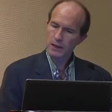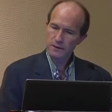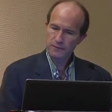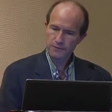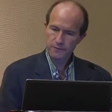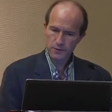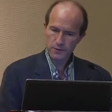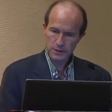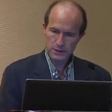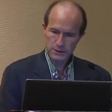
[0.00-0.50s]
of the
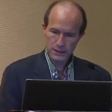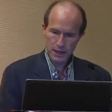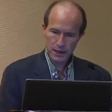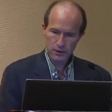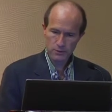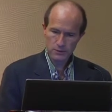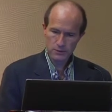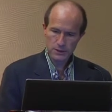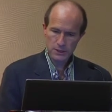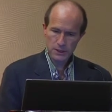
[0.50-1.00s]
foot is
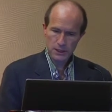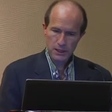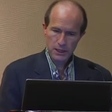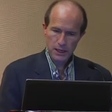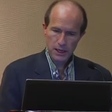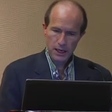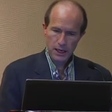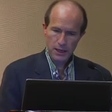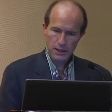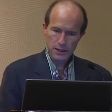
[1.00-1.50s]
out.
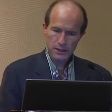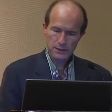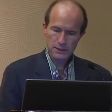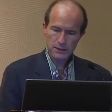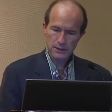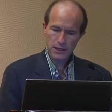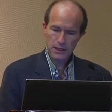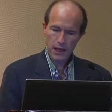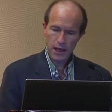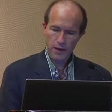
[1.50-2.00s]
And this
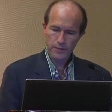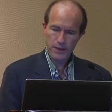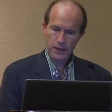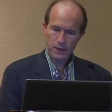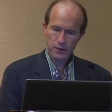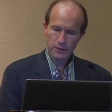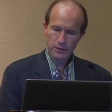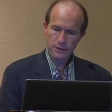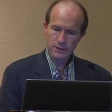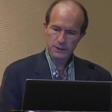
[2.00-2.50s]
is common in
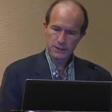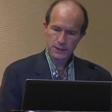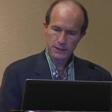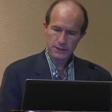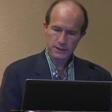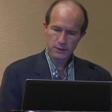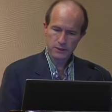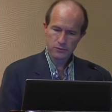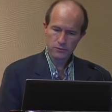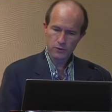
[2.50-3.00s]

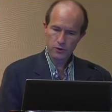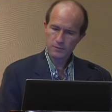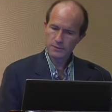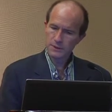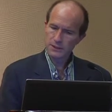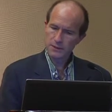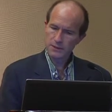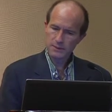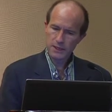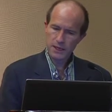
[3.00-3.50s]
Loeys-Dietz syndrome,
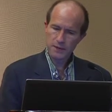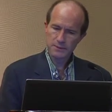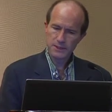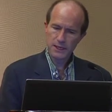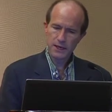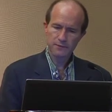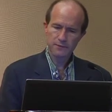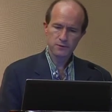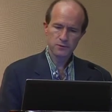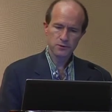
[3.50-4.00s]
sometimes
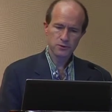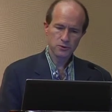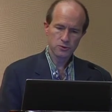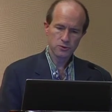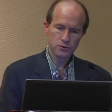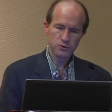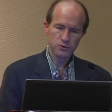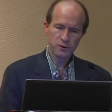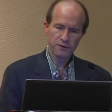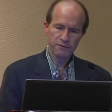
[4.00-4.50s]
after
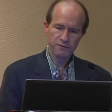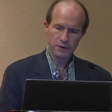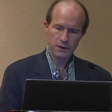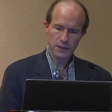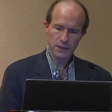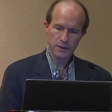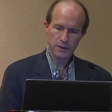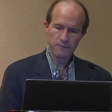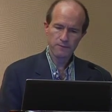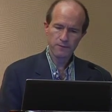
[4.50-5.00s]
surgery for
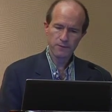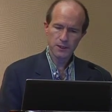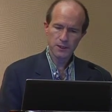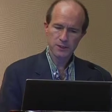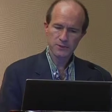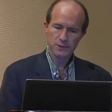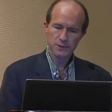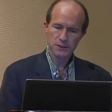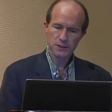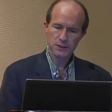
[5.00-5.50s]
club foot,
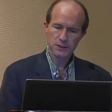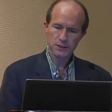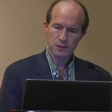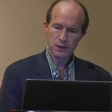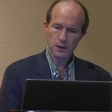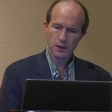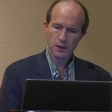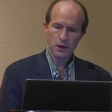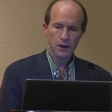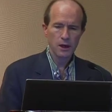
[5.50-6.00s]
as we just
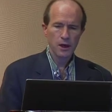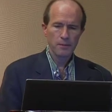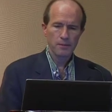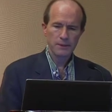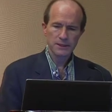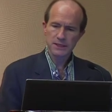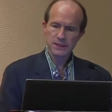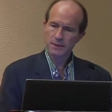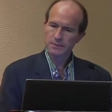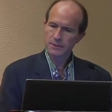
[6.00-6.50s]
saw,
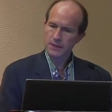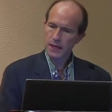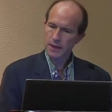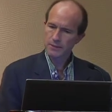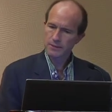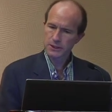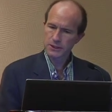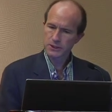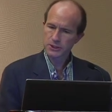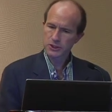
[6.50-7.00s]
but
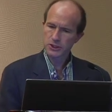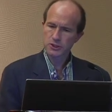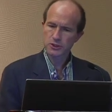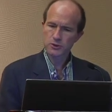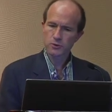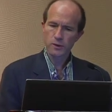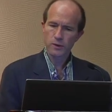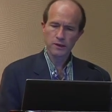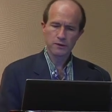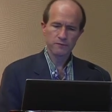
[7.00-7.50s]
sometimes it's just
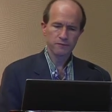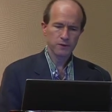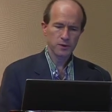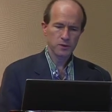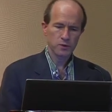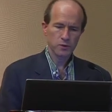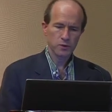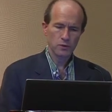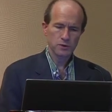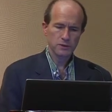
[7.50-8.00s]
the way the
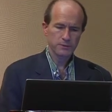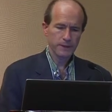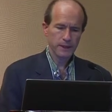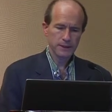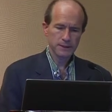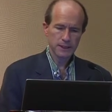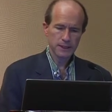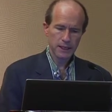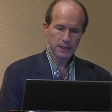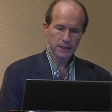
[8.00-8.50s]
foot grows
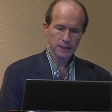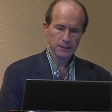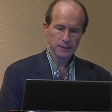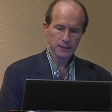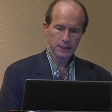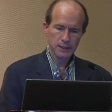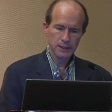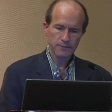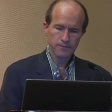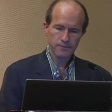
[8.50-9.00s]

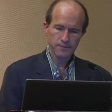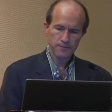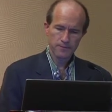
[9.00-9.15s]
spontaneously.